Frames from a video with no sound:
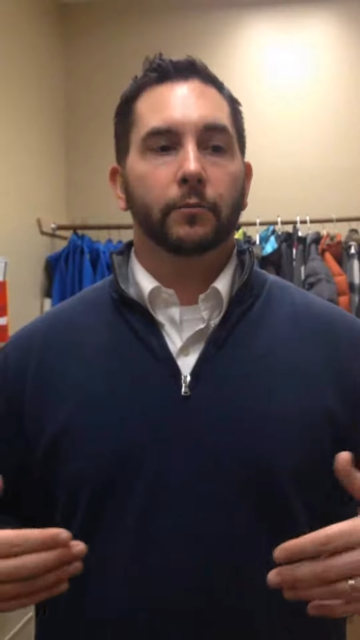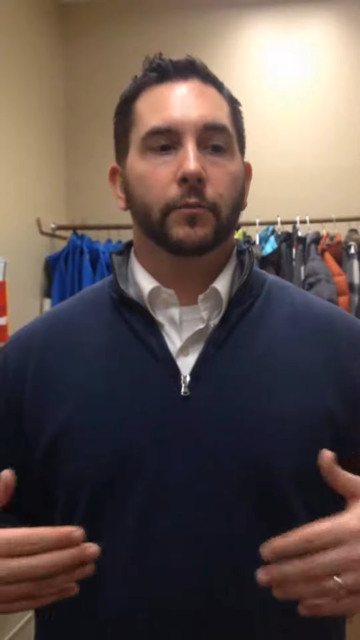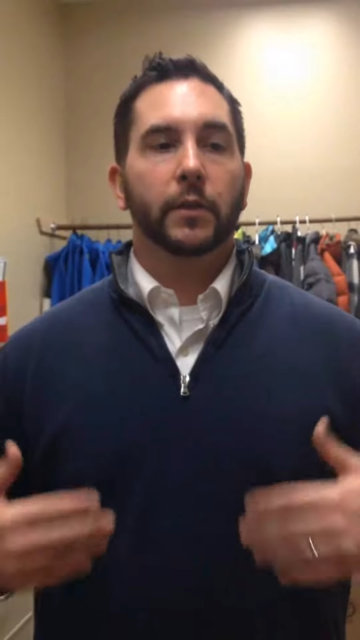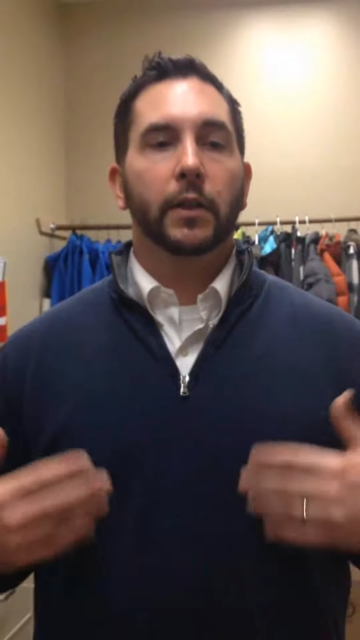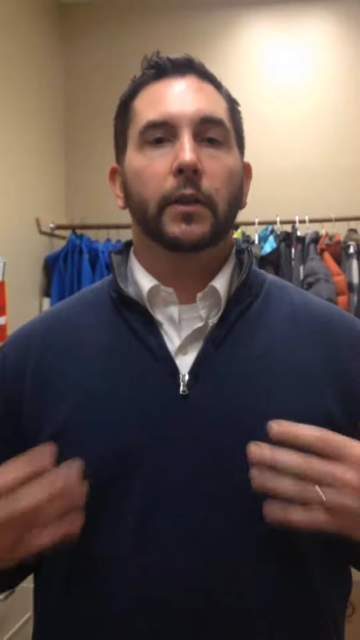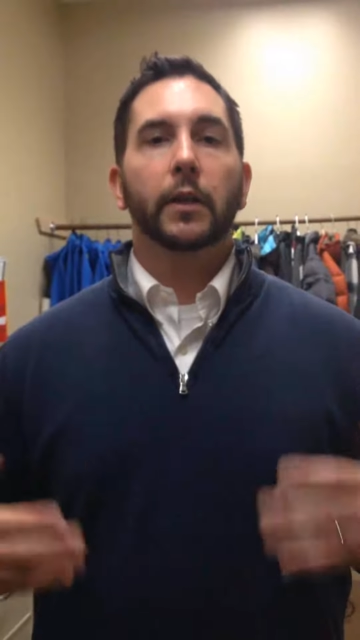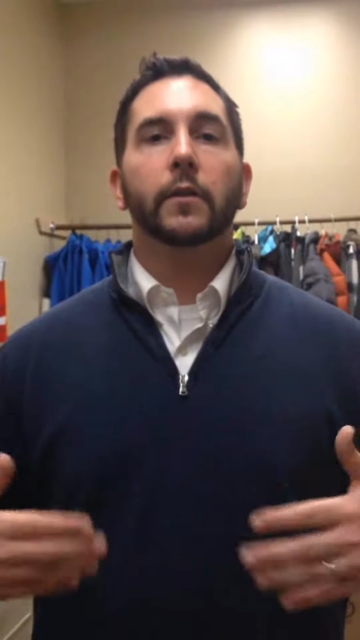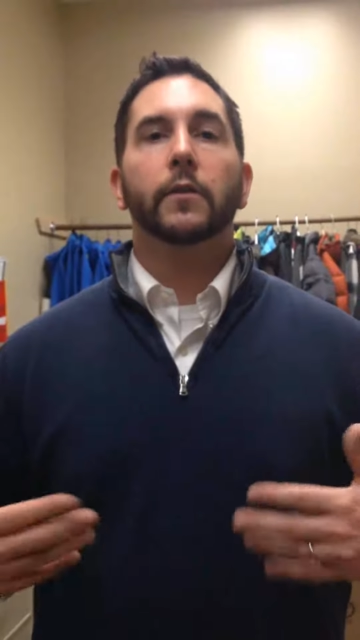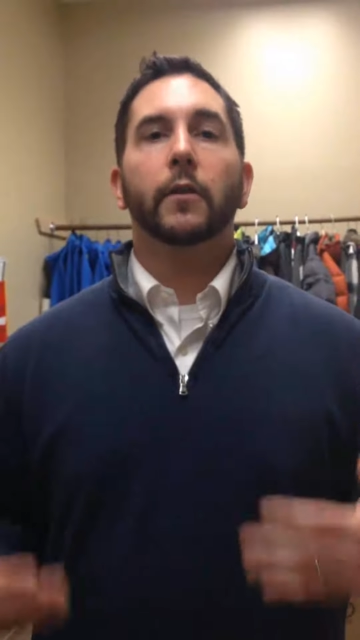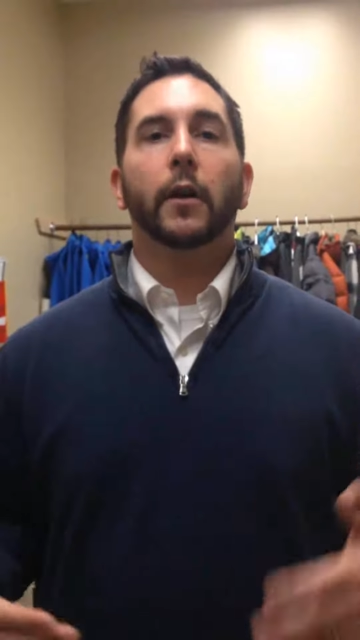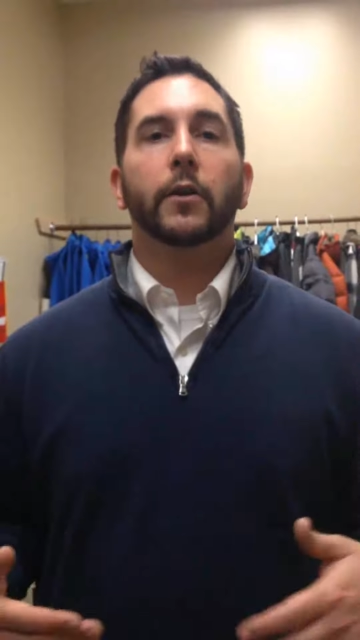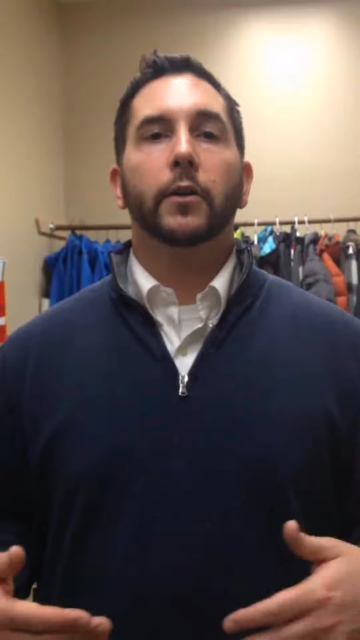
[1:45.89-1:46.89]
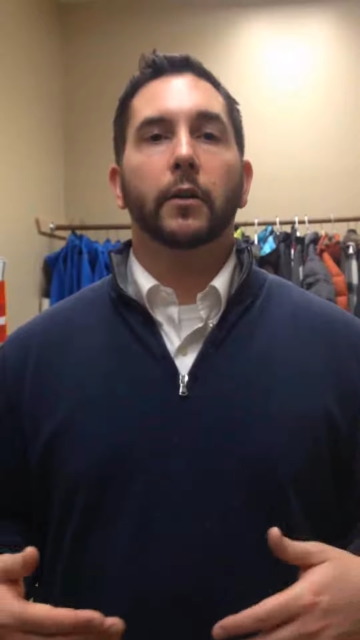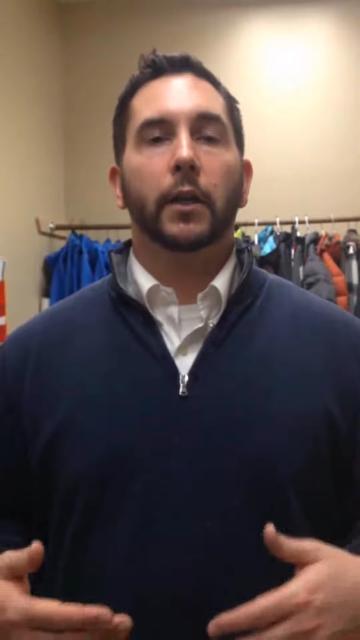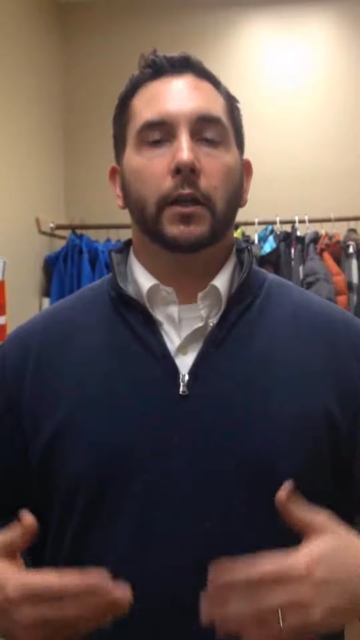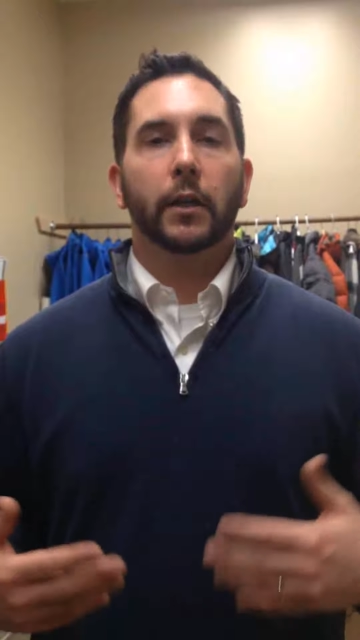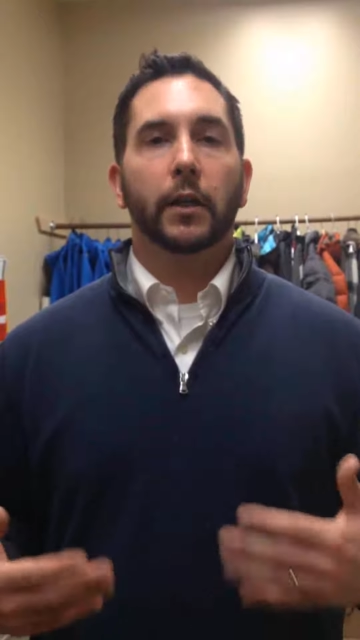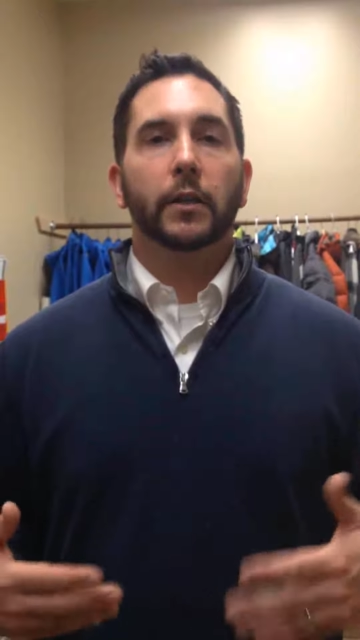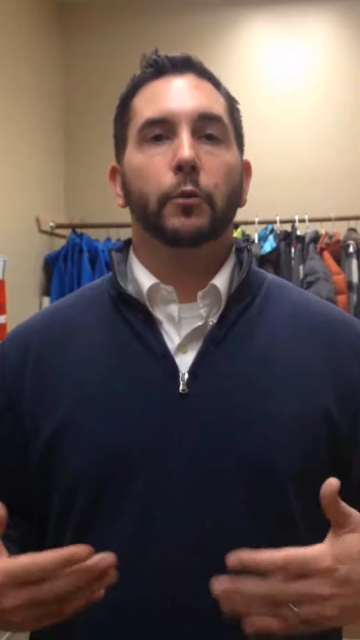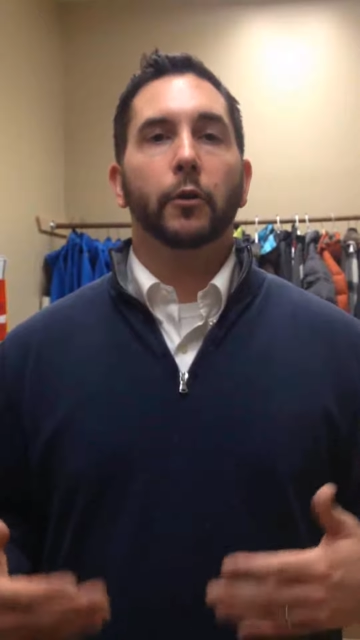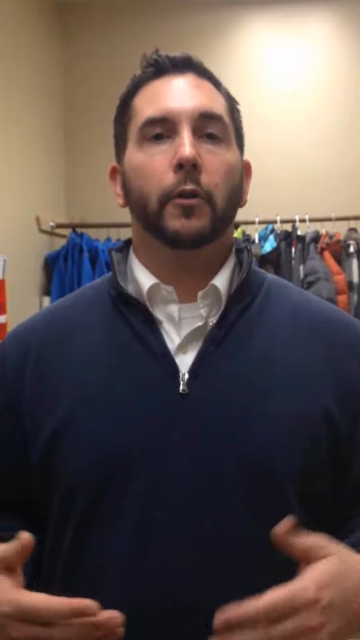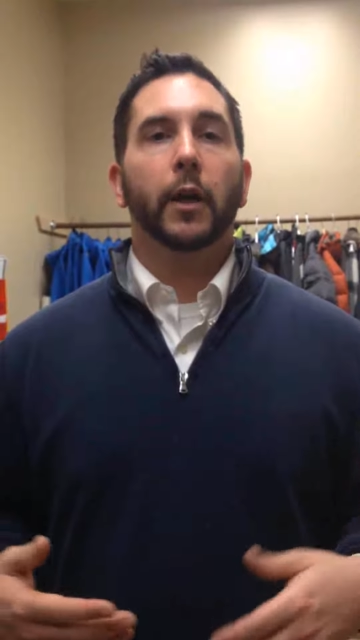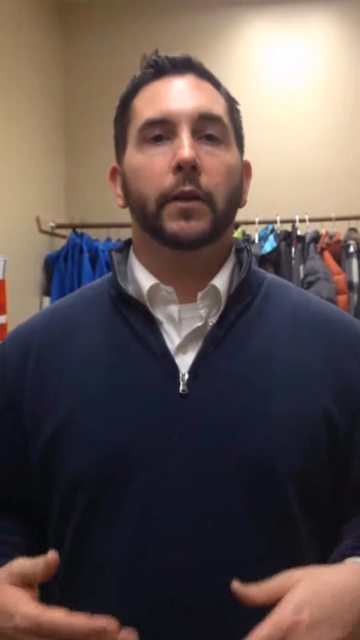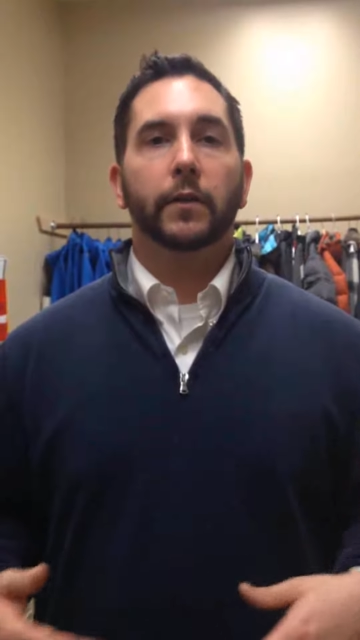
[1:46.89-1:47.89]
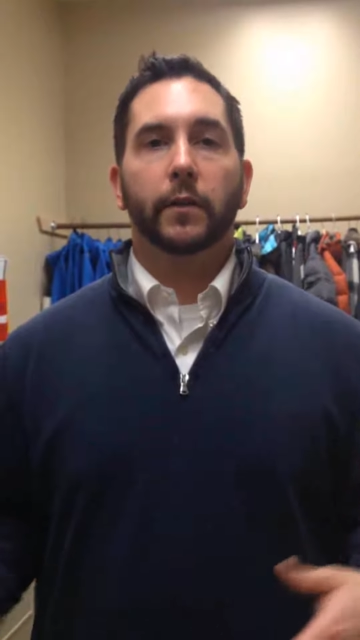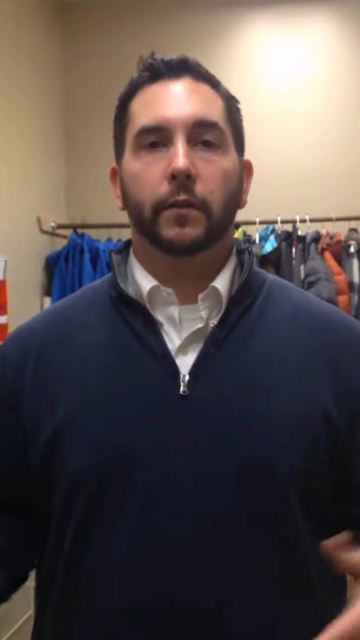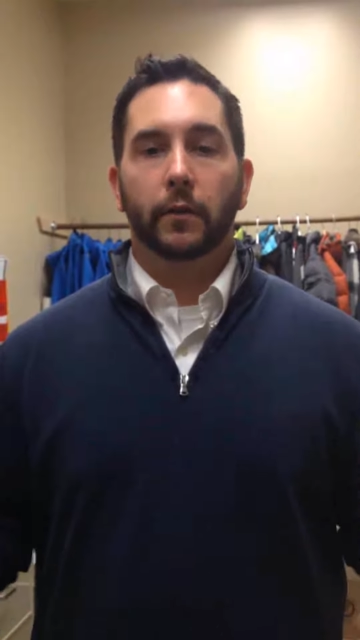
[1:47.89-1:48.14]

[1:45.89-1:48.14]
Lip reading: did the instruction and kids progressed,